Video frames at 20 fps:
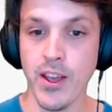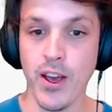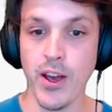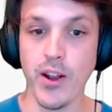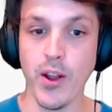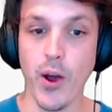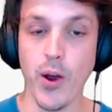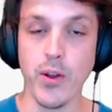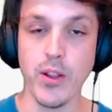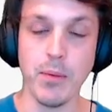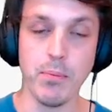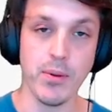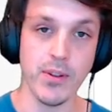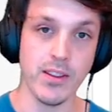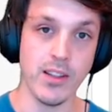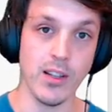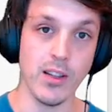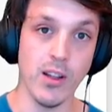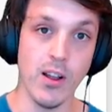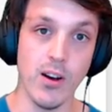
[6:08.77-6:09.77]
and only put
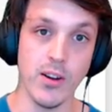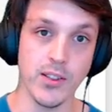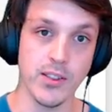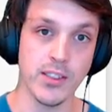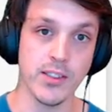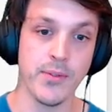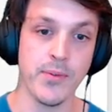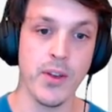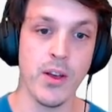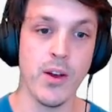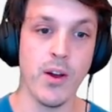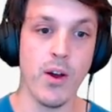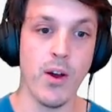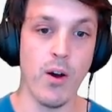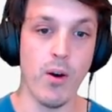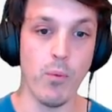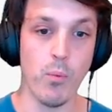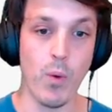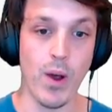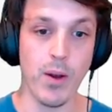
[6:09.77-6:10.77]
the loss
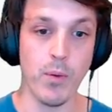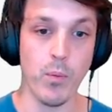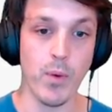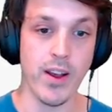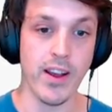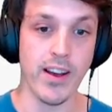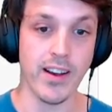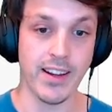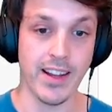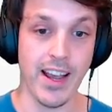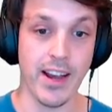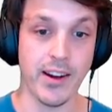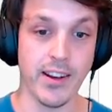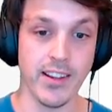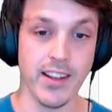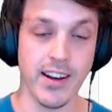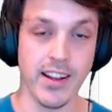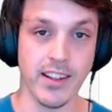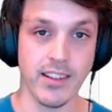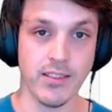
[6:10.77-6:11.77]
when we're
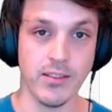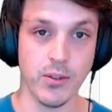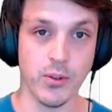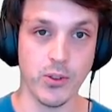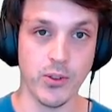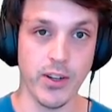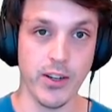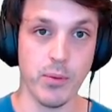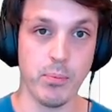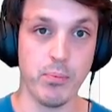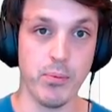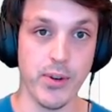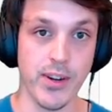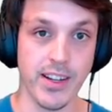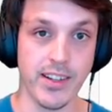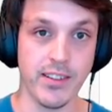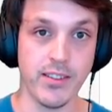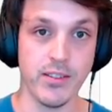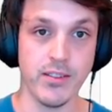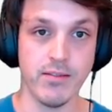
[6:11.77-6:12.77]
calculating or trying to
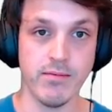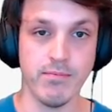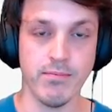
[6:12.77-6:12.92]
predict